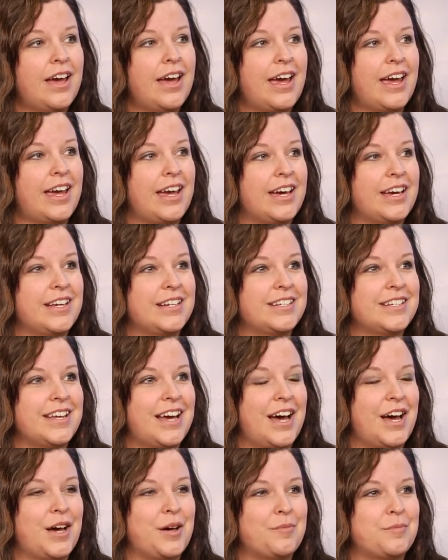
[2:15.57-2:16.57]
And
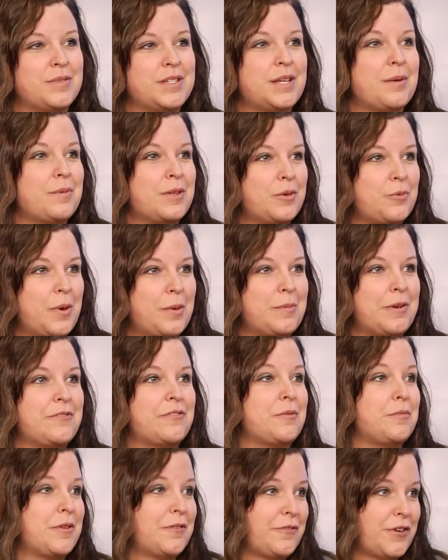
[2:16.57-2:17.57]
some of the women
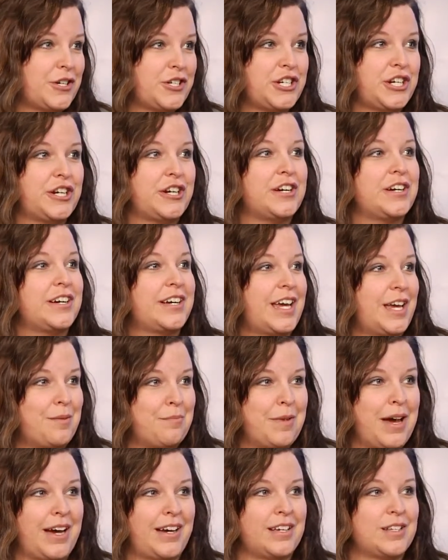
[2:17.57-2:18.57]
from the first year came
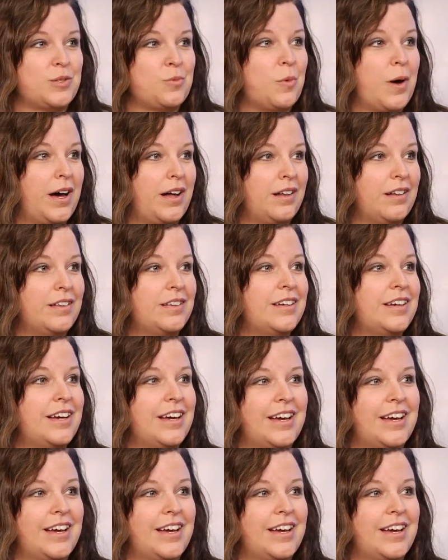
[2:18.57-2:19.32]
back as well,